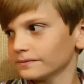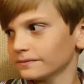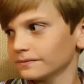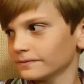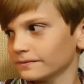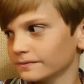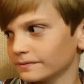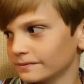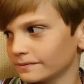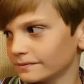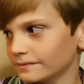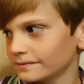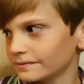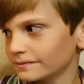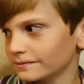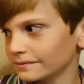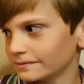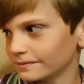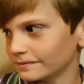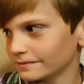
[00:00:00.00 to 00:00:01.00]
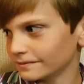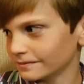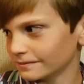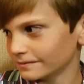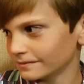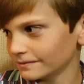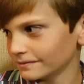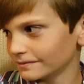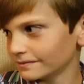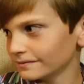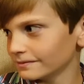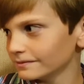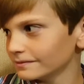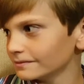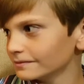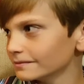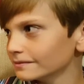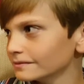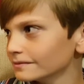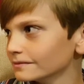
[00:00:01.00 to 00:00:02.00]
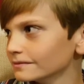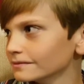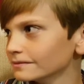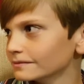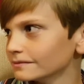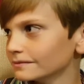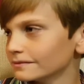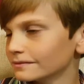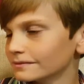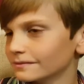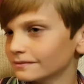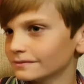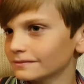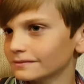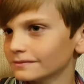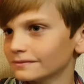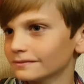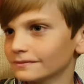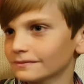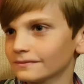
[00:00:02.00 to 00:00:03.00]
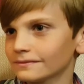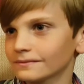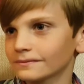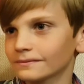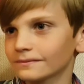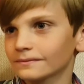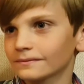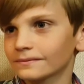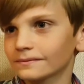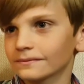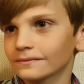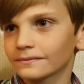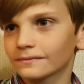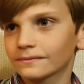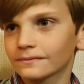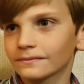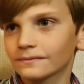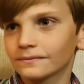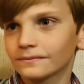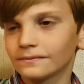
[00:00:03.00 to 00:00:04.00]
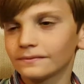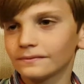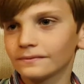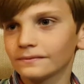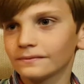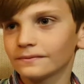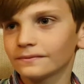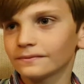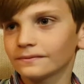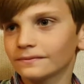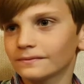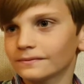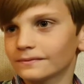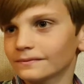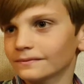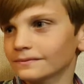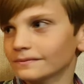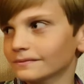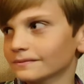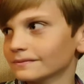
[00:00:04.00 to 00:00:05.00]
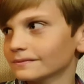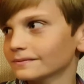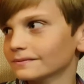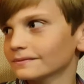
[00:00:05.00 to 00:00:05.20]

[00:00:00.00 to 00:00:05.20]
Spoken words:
This person isn't speaking.